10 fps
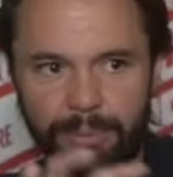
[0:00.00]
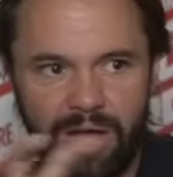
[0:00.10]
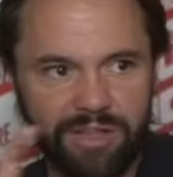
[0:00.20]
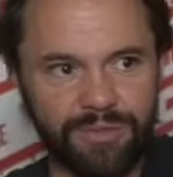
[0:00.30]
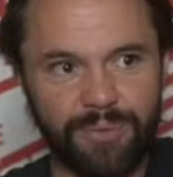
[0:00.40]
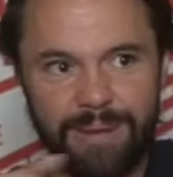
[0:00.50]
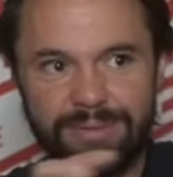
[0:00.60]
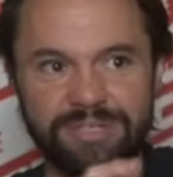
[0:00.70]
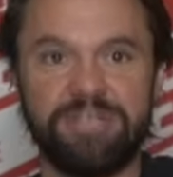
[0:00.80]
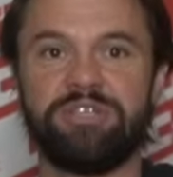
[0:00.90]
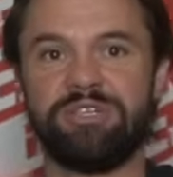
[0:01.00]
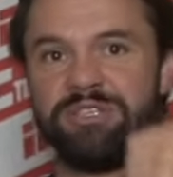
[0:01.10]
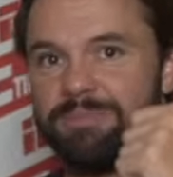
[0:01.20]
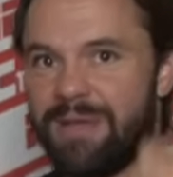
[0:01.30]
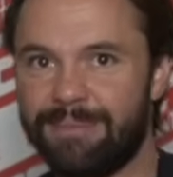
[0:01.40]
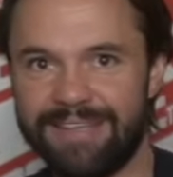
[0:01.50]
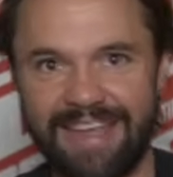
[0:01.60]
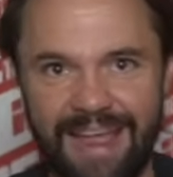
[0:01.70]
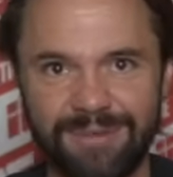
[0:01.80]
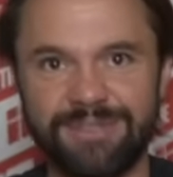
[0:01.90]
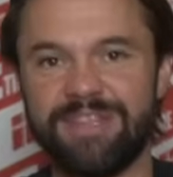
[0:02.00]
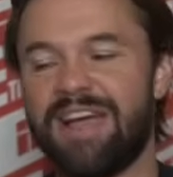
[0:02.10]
body in the right position to be able to counter the